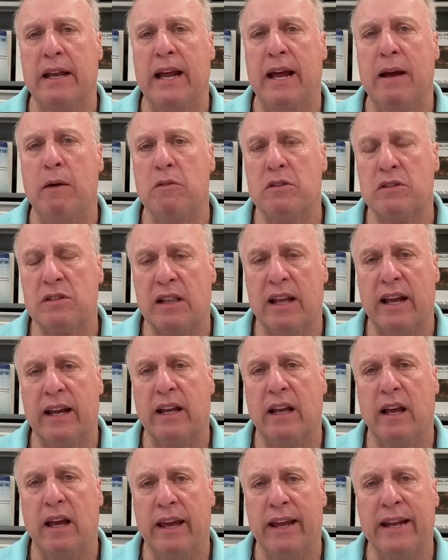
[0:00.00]
and I was
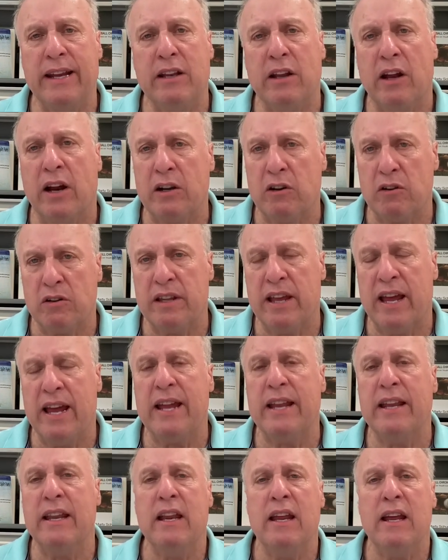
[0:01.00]
like 8, 9, or
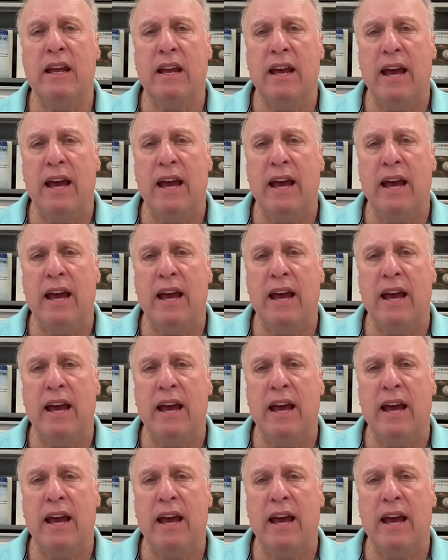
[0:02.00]
10,